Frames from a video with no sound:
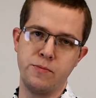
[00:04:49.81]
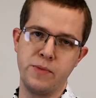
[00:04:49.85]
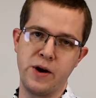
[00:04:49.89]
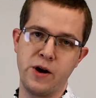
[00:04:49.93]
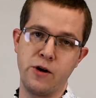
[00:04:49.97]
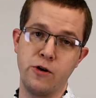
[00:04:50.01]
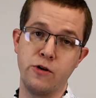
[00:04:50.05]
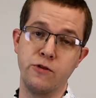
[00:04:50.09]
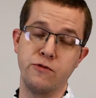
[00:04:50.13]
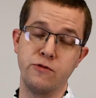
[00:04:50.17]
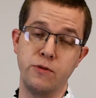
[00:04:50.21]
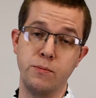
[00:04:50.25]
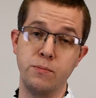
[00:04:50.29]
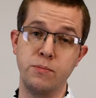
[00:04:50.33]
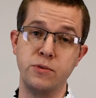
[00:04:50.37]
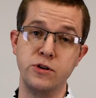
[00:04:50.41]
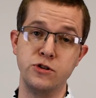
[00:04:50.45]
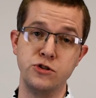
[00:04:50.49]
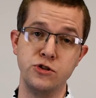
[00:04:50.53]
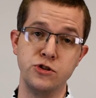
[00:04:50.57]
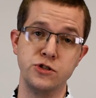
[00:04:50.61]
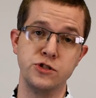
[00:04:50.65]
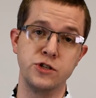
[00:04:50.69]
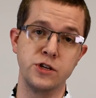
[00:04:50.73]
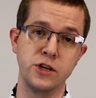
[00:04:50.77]
marrow from
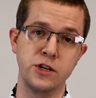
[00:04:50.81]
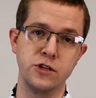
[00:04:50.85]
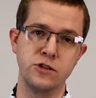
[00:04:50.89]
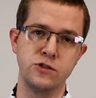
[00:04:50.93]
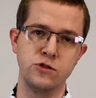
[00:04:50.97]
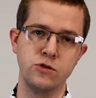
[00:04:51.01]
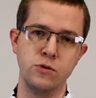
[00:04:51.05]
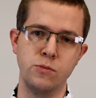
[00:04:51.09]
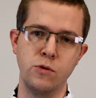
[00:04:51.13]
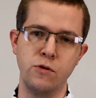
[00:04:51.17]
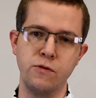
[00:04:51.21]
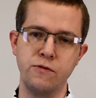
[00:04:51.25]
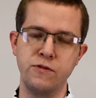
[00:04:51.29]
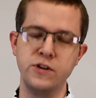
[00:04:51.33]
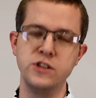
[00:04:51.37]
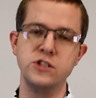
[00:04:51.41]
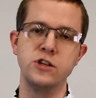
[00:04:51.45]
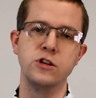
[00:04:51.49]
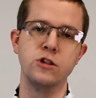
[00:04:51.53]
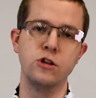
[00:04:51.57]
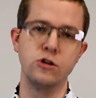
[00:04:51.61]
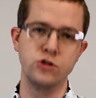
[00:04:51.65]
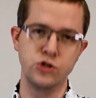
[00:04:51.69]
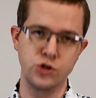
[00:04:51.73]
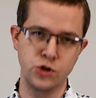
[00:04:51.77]
producing its normal
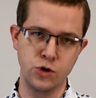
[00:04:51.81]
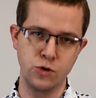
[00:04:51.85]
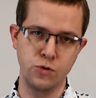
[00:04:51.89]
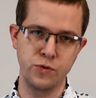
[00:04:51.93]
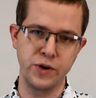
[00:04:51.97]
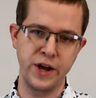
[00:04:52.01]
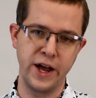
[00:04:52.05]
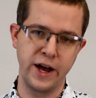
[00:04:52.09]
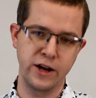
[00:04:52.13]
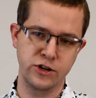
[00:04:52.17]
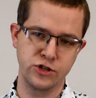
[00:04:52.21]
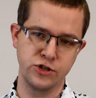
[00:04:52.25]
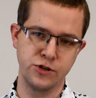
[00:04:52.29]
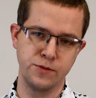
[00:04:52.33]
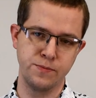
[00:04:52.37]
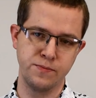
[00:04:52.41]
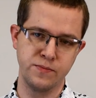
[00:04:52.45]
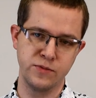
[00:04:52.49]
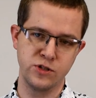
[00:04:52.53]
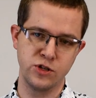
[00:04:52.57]
physiological reaction.